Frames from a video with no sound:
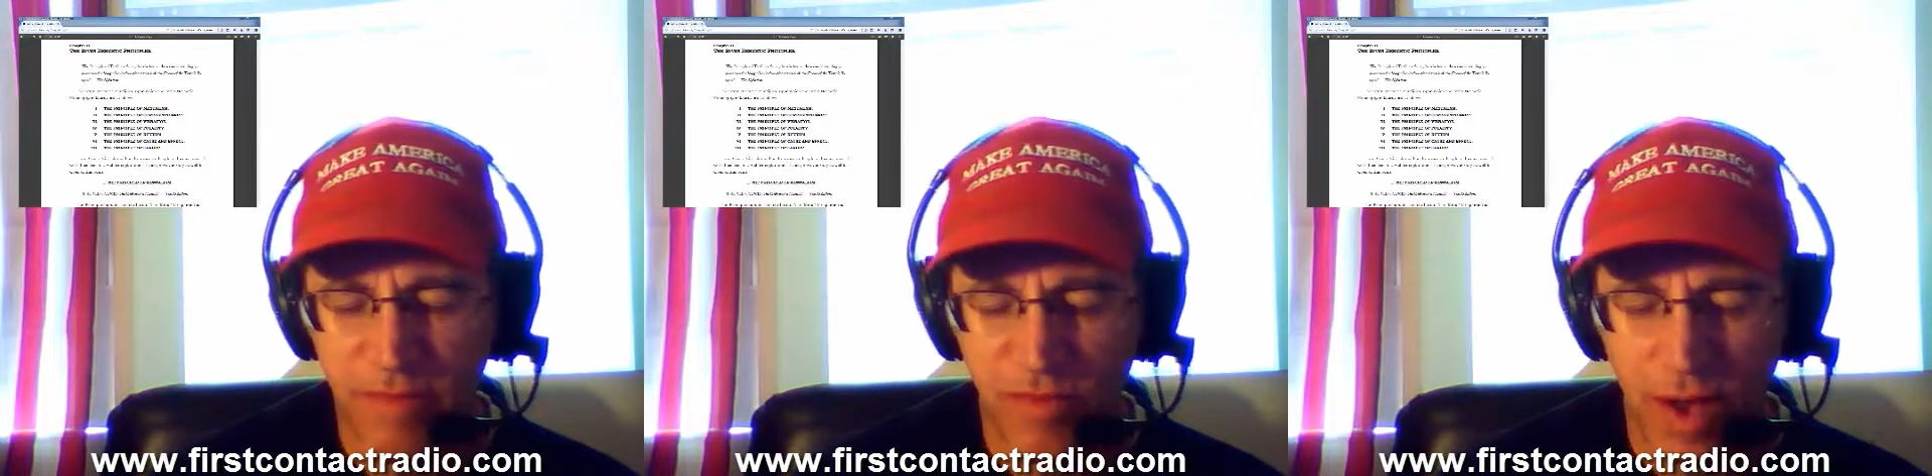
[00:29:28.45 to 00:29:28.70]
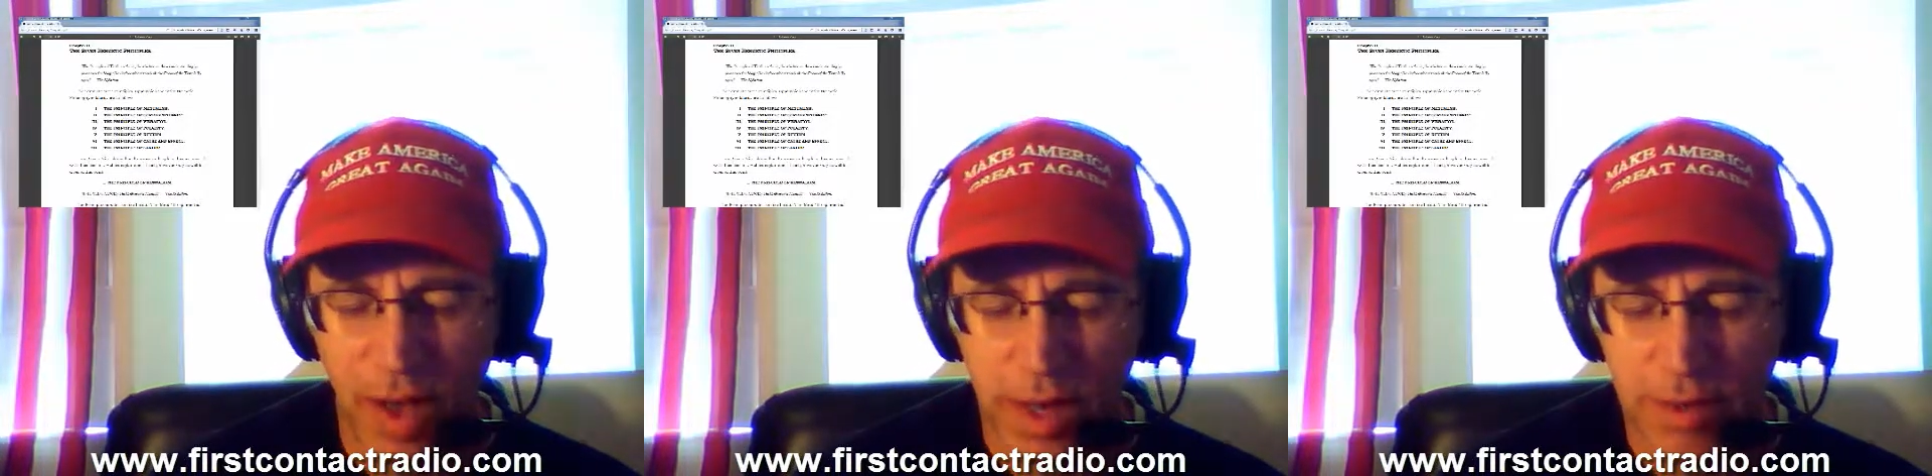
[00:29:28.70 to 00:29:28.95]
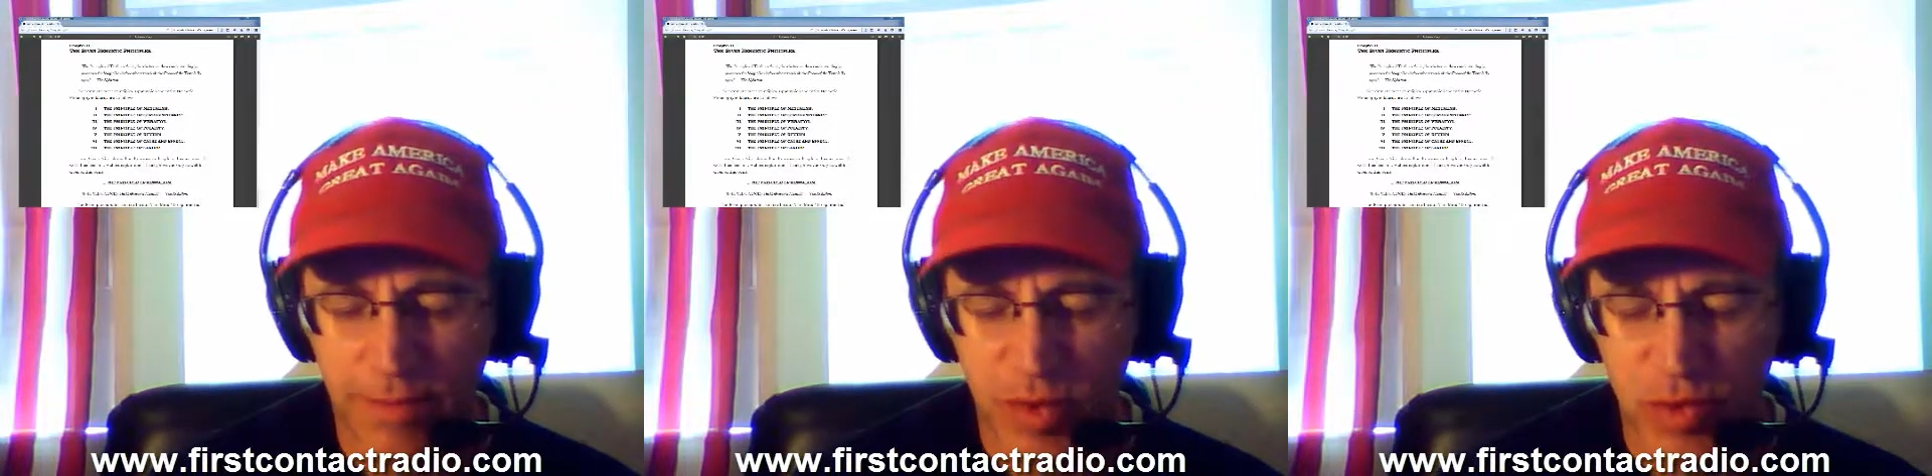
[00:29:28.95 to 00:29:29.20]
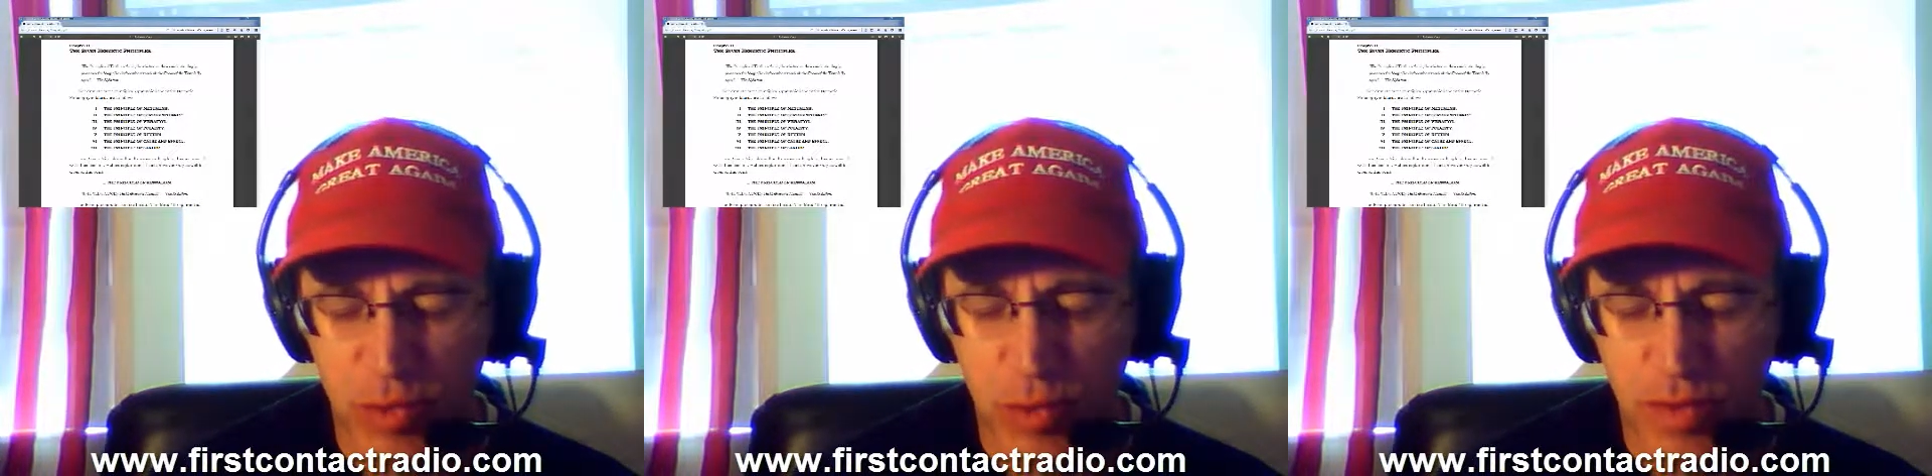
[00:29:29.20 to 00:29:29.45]
find
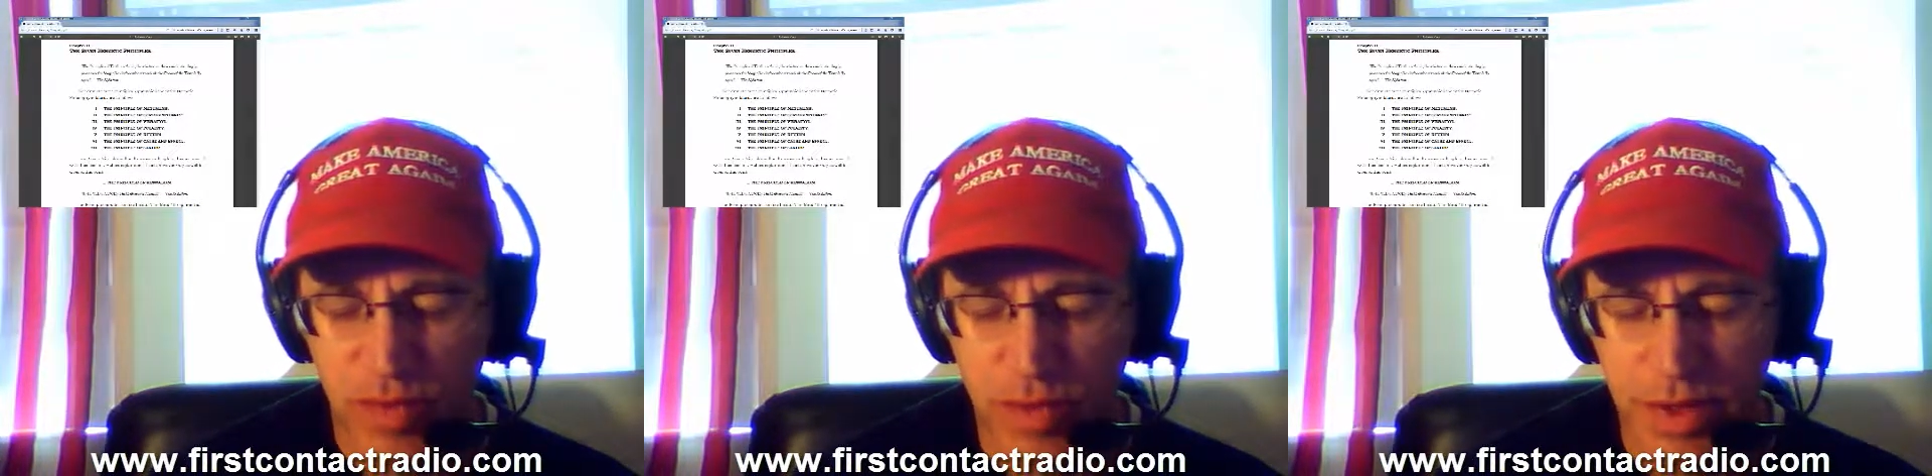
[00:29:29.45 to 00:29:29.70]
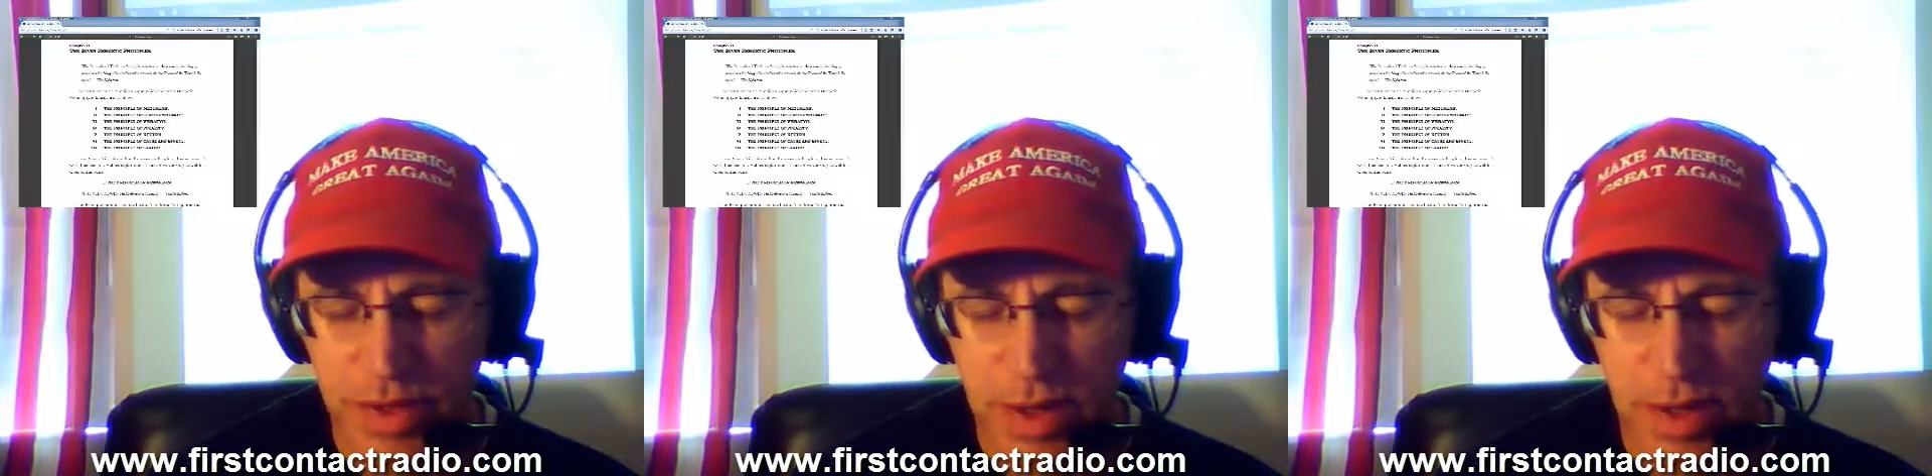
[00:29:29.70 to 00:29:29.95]
the truthfulness